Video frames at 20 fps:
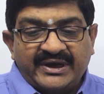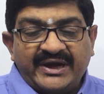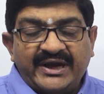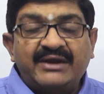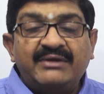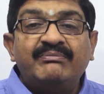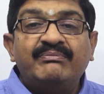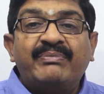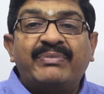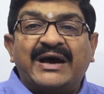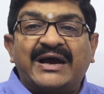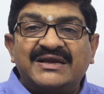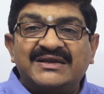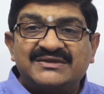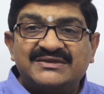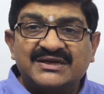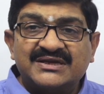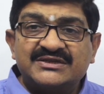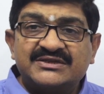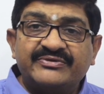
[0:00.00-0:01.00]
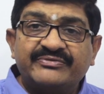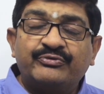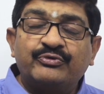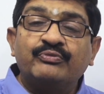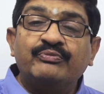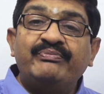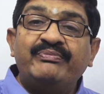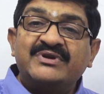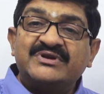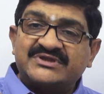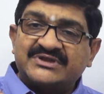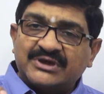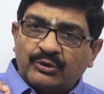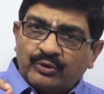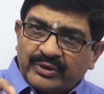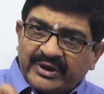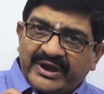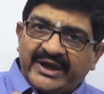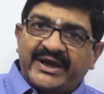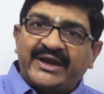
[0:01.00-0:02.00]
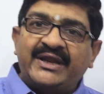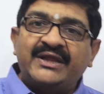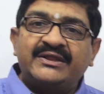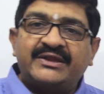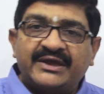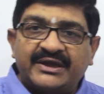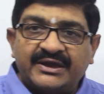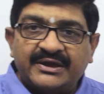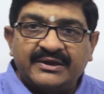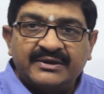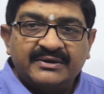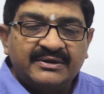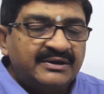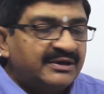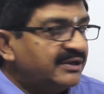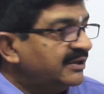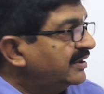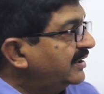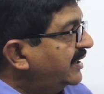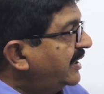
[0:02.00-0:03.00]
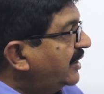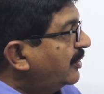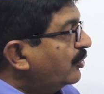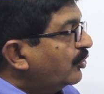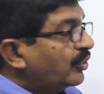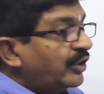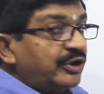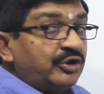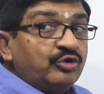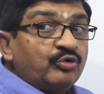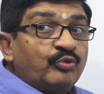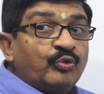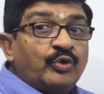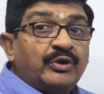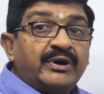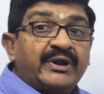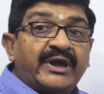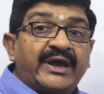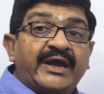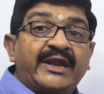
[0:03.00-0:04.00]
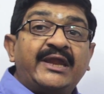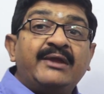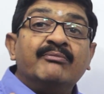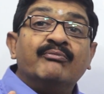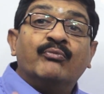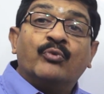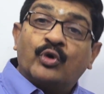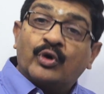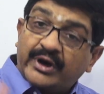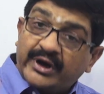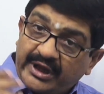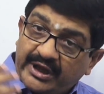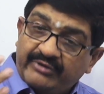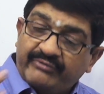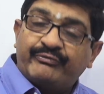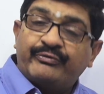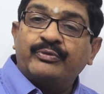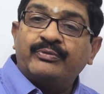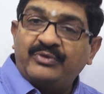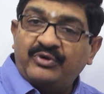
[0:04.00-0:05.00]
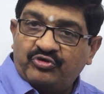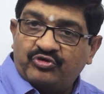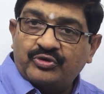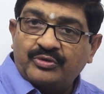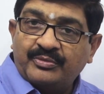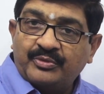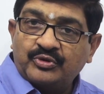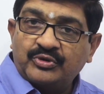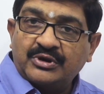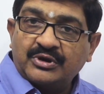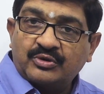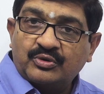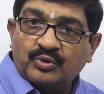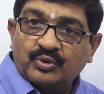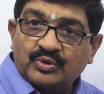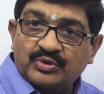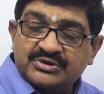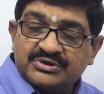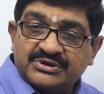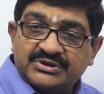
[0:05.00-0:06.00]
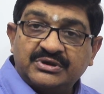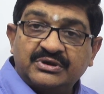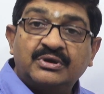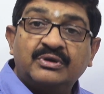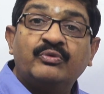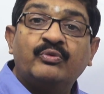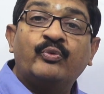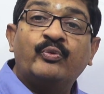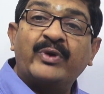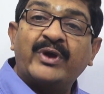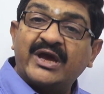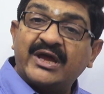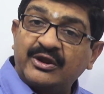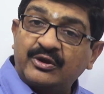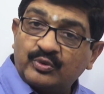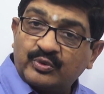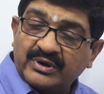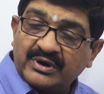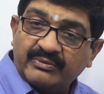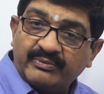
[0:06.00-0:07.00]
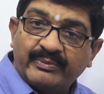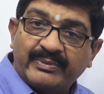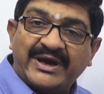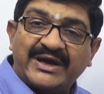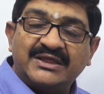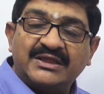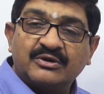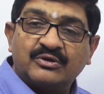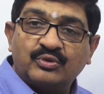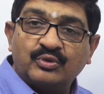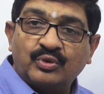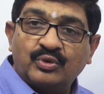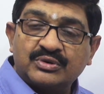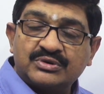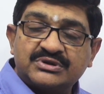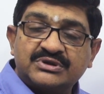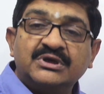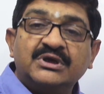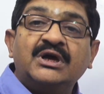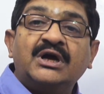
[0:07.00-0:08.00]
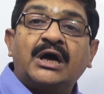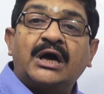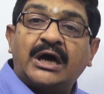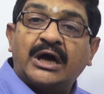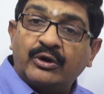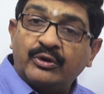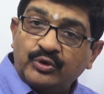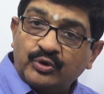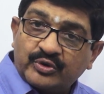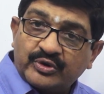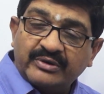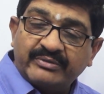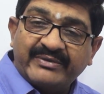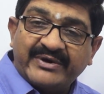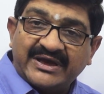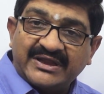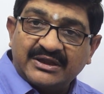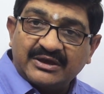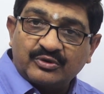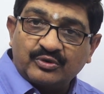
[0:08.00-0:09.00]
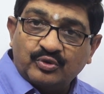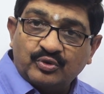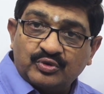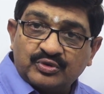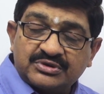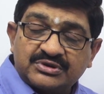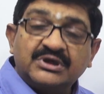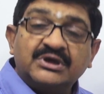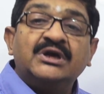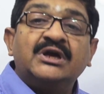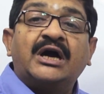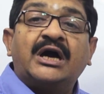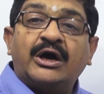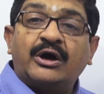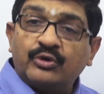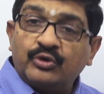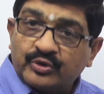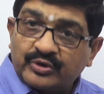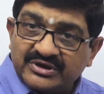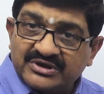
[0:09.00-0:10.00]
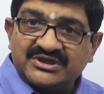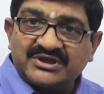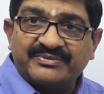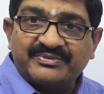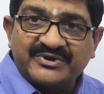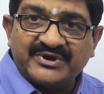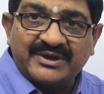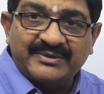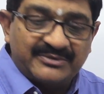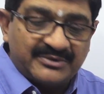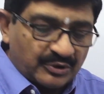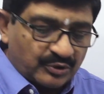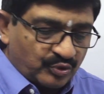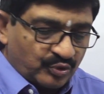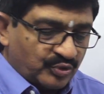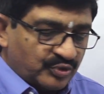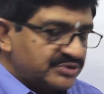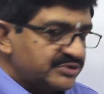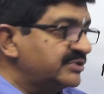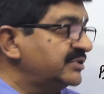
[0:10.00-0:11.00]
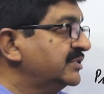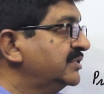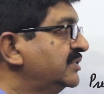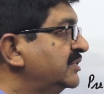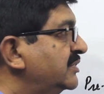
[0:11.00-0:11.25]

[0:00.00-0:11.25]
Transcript: And by chance, if you miss out anything or you want any more information about the course, where you can buy the course, how you can buy the course, how you can subscribe the course,